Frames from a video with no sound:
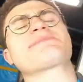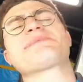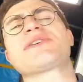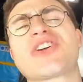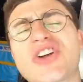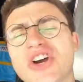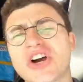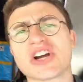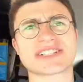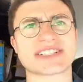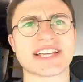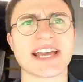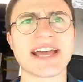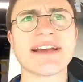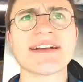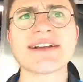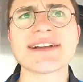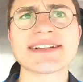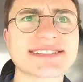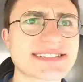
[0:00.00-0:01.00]
be cooked
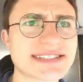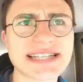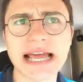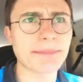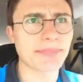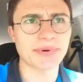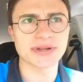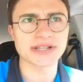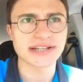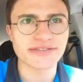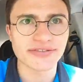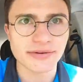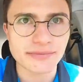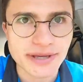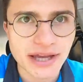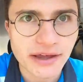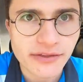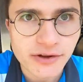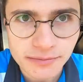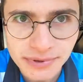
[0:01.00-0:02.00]
separately from
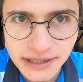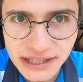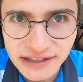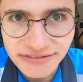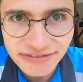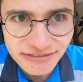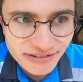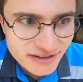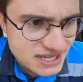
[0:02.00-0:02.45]
the other beef.